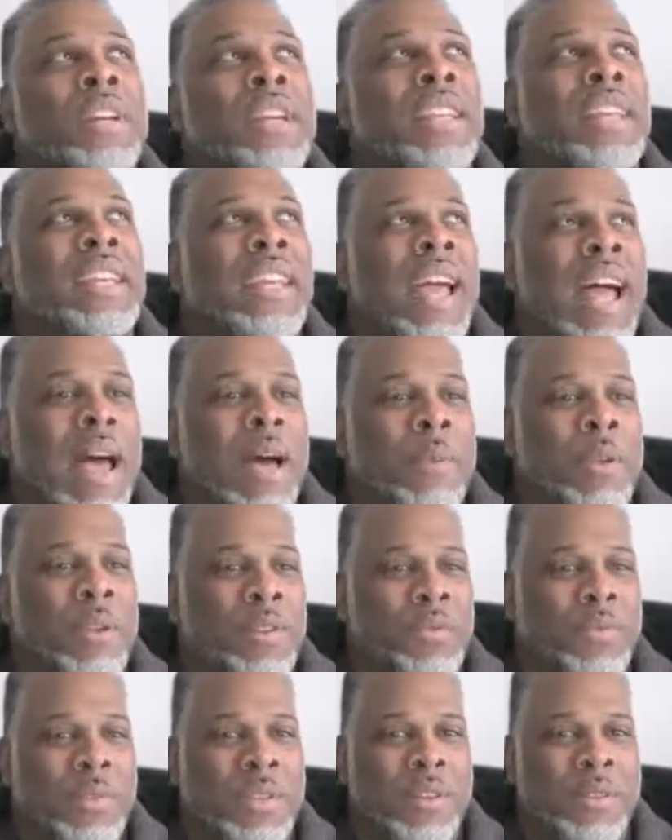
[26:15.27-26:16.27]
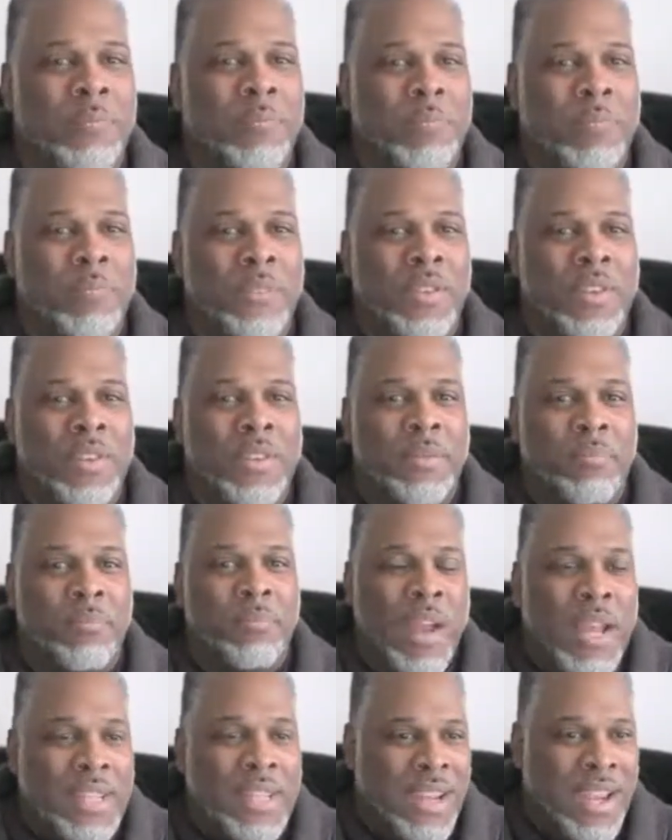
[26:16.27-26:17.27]
got me was with the
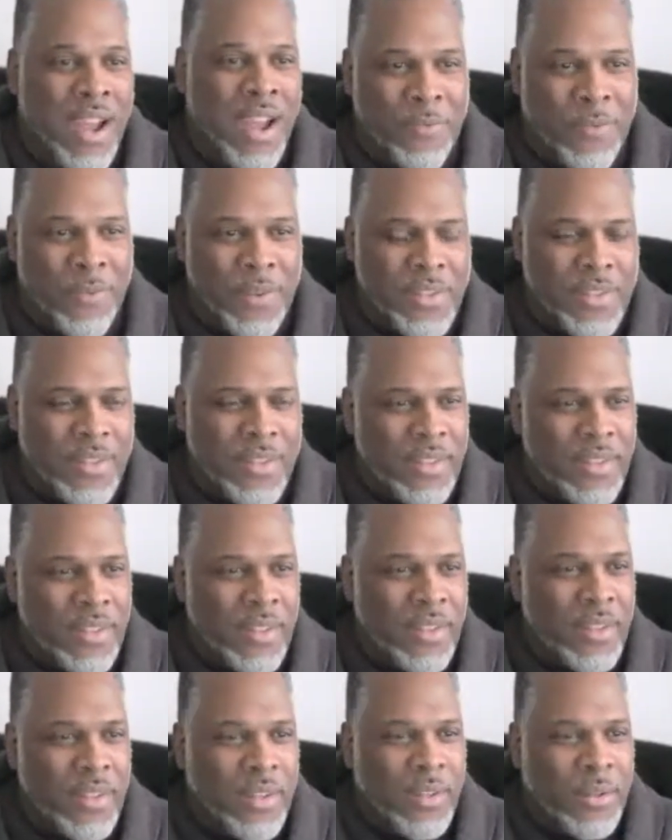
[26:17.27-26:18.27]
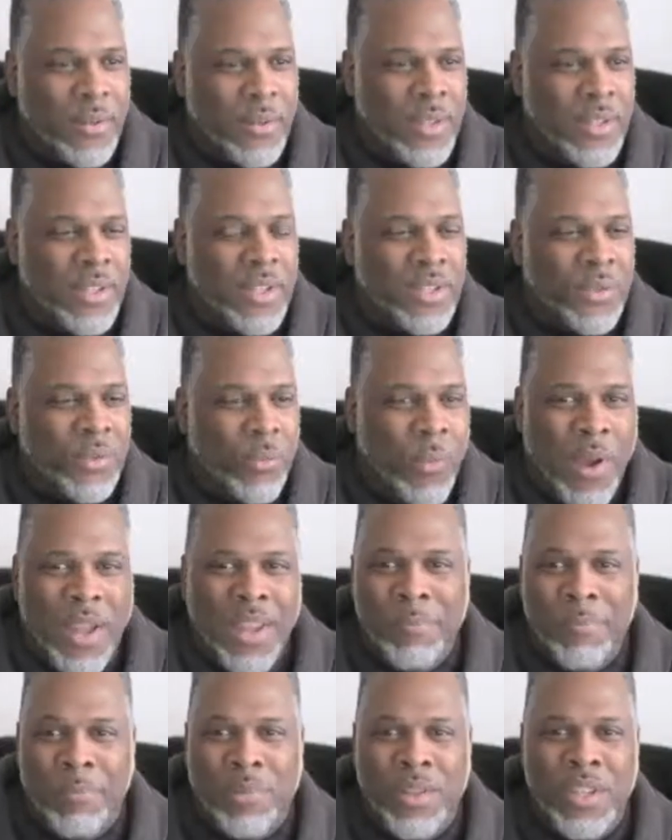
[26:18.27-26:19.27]
press conference, when this
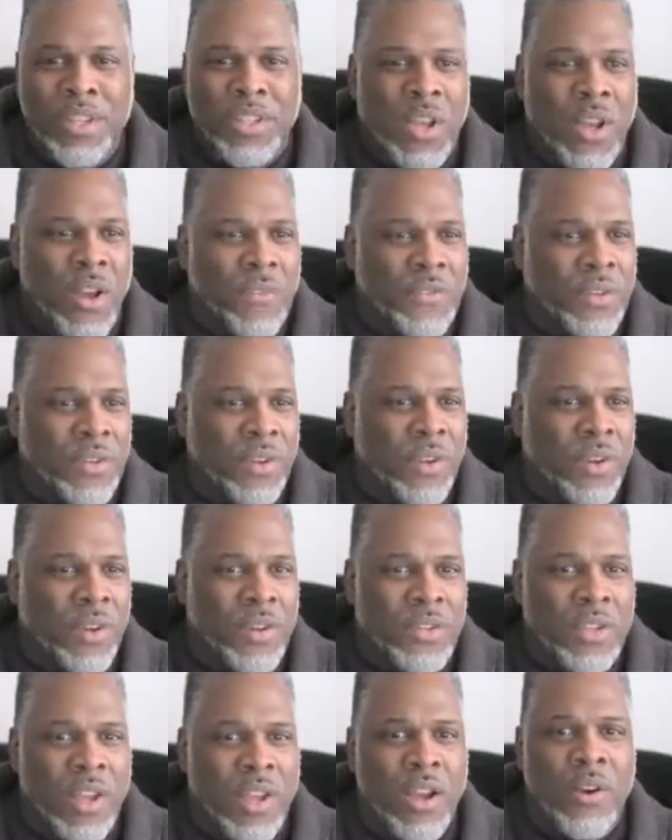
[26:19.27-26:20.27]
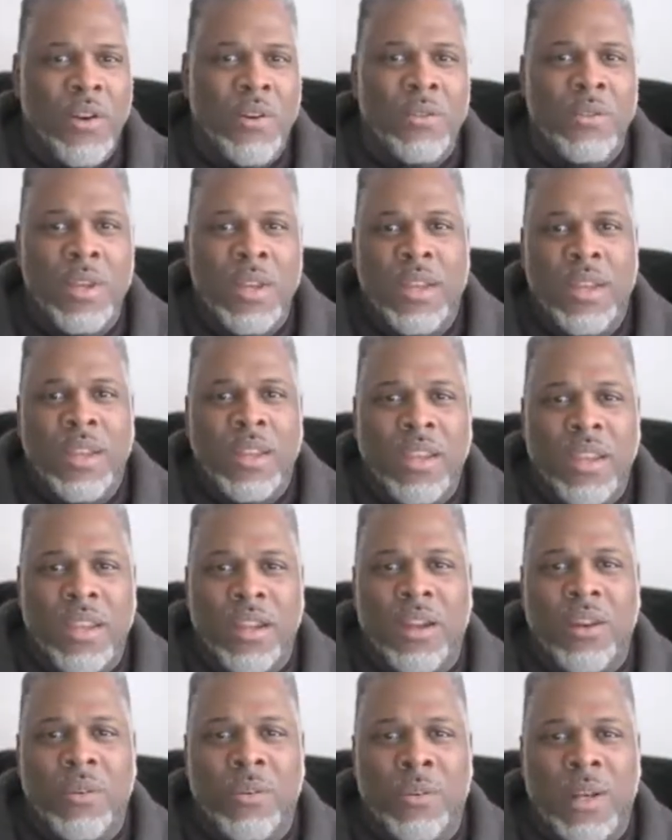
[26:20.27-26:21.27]
white police officer goes, "Oh,
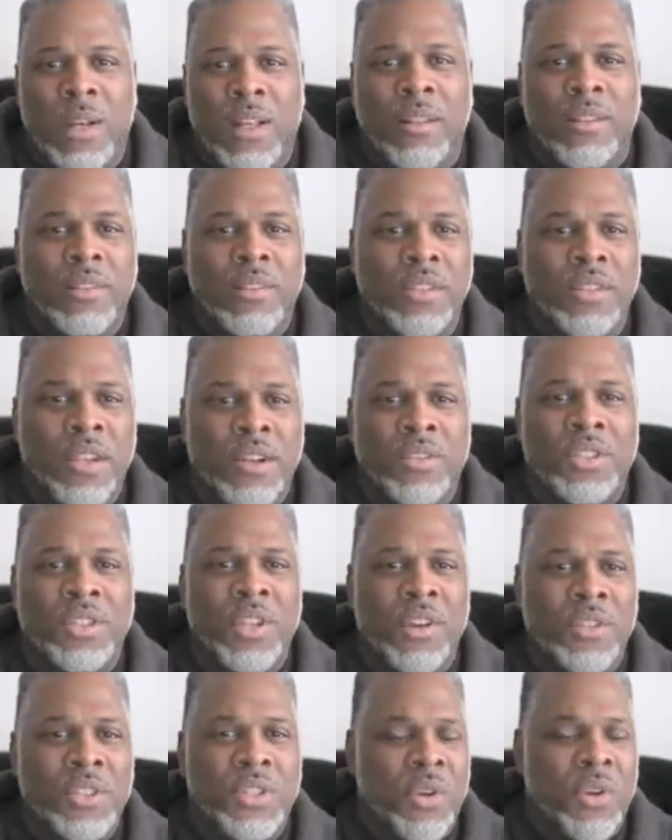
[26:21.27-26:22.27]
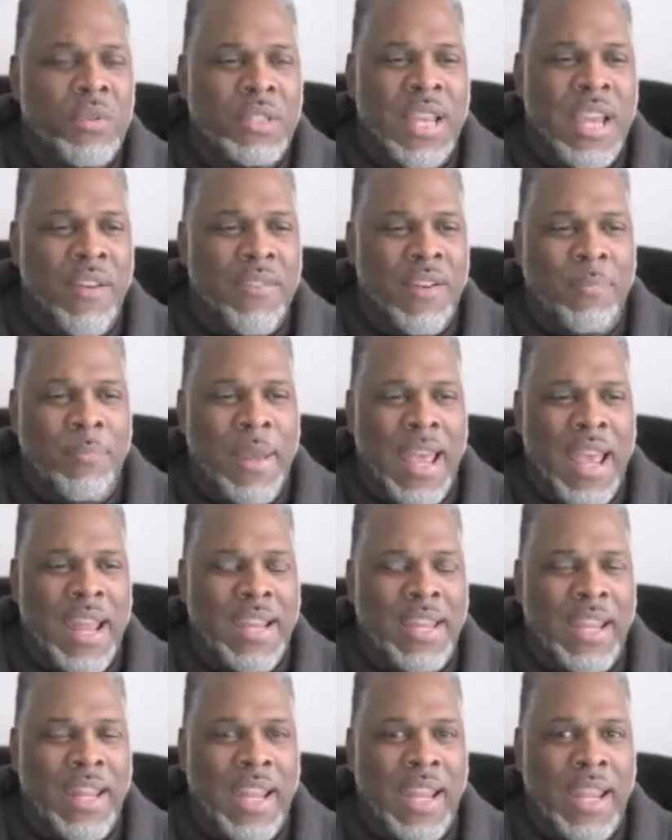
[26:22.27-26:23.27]
so-and-so was having a
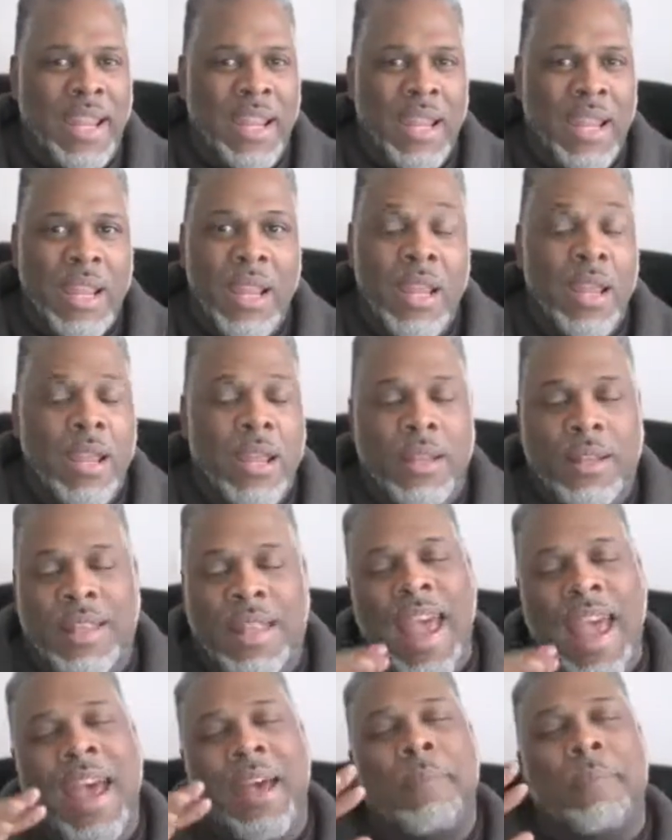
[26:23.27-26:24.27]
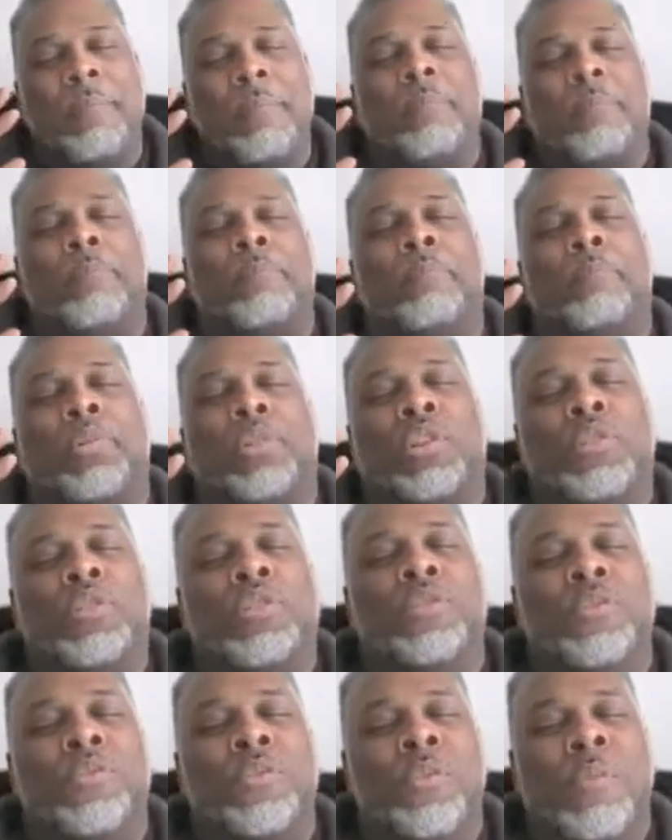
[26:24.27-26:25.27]
bad day." That
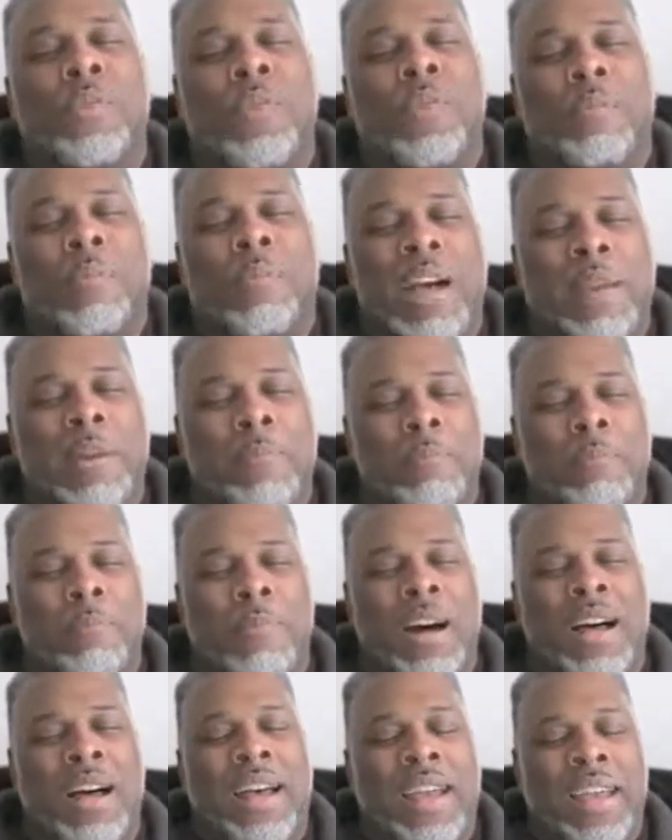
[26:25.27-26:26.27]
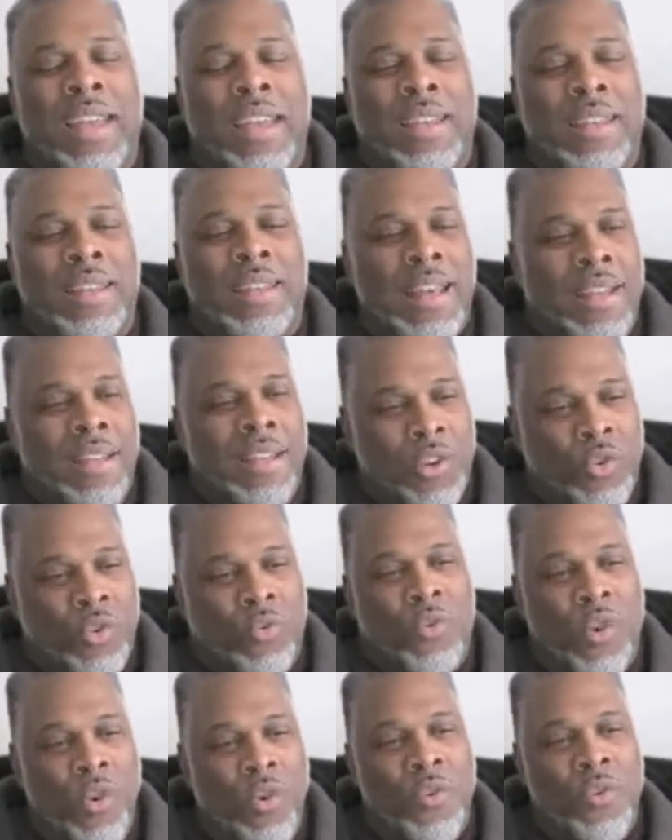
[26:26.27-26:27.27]
blew my mind, that a
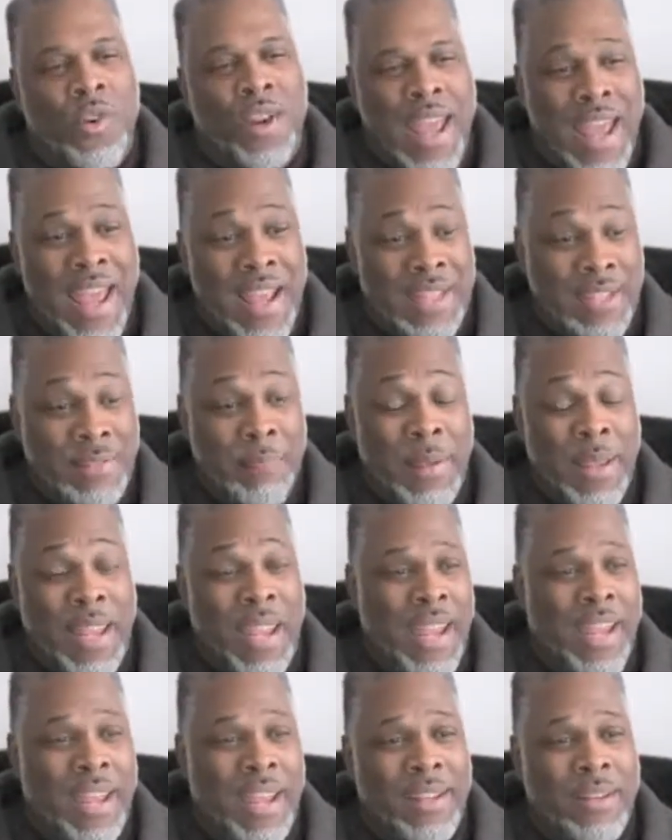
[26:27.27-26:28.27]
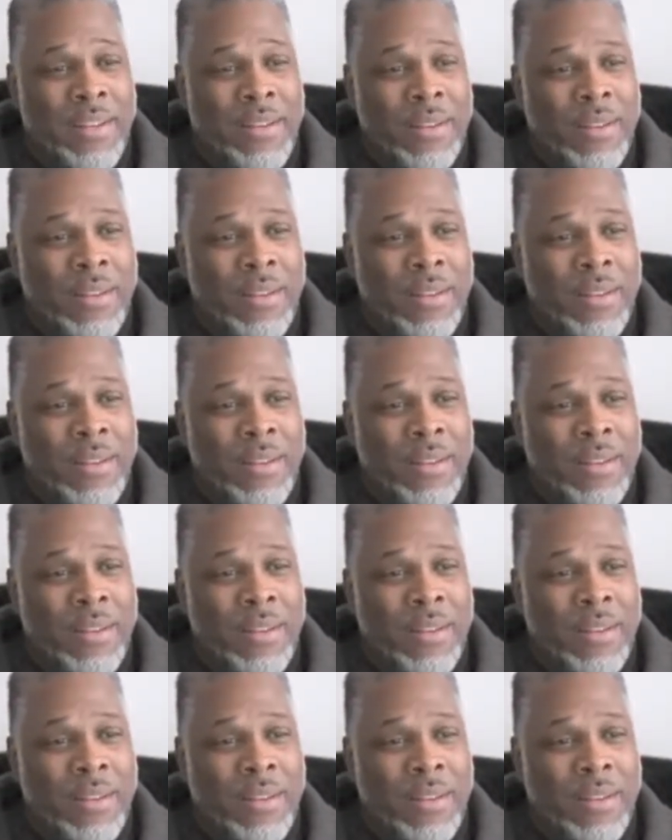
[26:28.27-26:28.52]
grown-ass man,